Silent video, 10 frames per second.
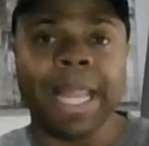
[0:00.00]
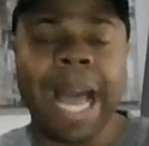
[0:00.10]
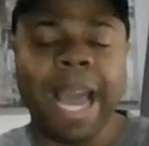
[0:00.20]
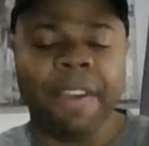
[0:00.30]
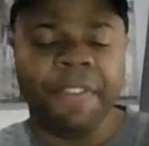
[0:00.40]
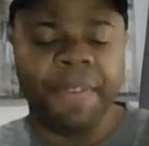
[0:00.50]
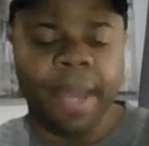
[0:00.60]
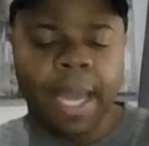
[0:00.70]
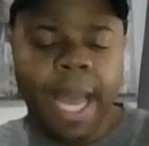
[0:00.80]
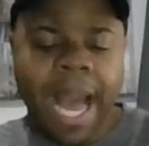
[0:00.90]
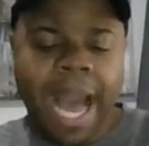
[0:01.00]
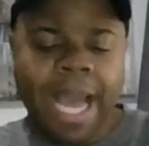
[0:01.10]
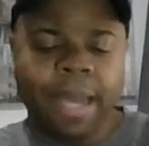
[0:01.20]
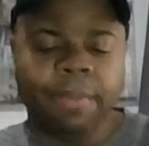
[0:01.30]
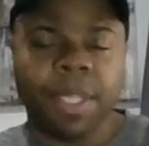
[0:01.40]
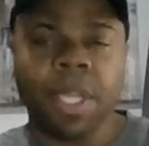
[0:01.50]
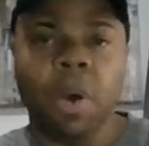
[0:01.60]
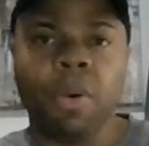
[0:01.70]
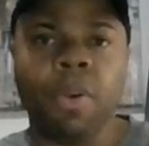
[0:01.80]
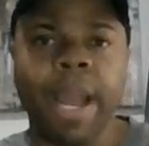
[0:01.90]
life. I am
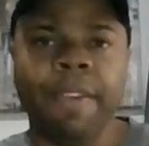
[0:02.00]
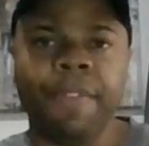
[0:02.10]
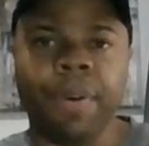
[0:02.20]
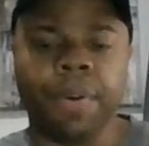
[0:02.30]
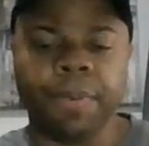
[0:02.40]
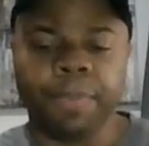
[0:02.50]
so grateful.